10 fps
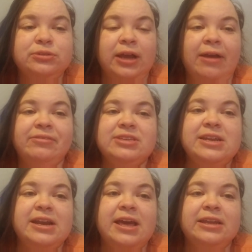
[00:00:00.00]
I've seen
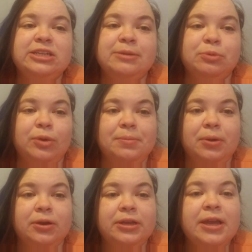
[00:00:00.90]
it at a Tupperware
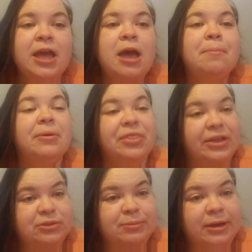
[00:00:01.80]
party, but
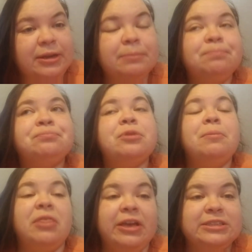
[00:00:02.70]
that's about it.
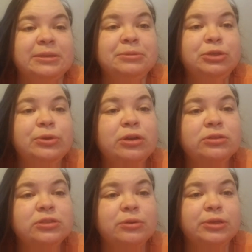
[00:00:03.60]
But that's something you can
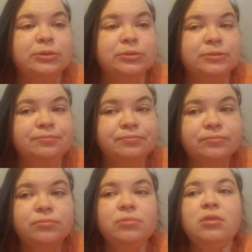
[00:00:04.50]
also use.
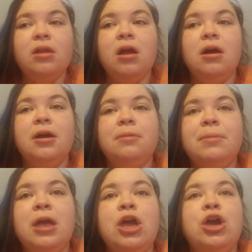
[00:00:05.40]
Um,
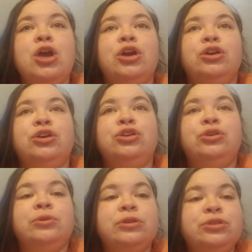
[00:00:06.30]

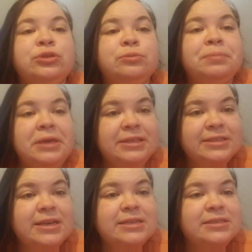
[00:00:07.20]
you could do
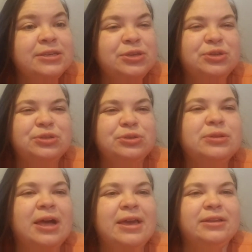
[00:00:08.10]
pizzas. You could do
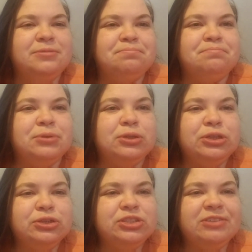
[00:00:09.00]
like build it
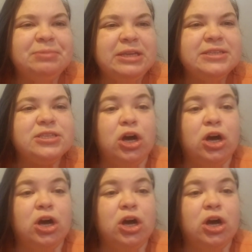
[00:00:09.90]
yourself pizzas